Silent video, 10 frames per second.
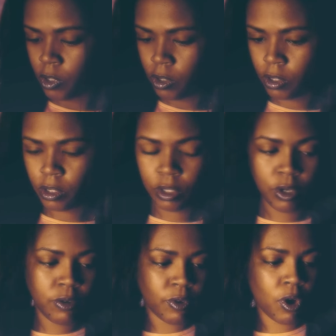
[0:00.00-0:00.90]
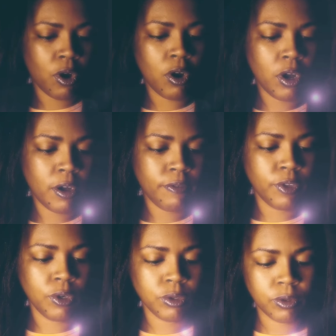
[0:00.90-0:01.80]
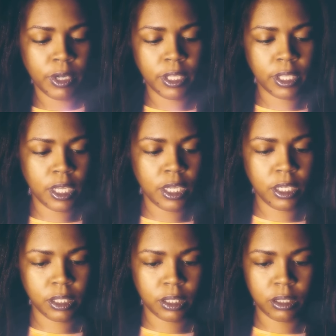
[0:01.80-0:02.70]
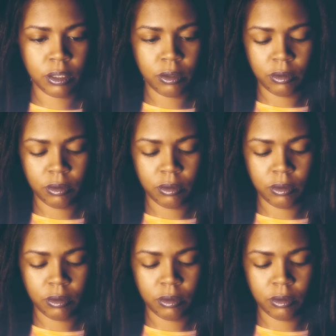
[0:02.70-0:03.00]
You deserve all of those great things.